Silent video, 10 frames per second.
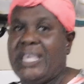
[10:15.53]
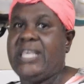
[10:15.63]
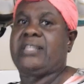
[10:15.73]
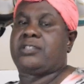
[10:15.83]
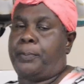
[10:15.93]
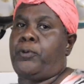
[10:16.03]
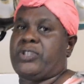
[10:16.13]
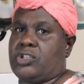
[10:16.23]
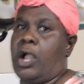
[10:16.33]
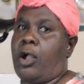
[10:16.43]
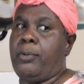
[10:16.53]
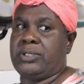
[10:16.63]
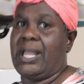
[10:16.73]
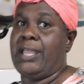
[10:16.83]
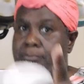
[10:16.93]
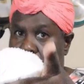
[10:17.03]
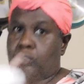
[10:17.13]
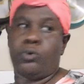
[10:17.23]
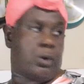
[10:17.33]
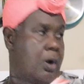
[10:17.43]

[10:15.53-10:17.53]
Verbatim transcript: heat supposed to come out tight. Must soon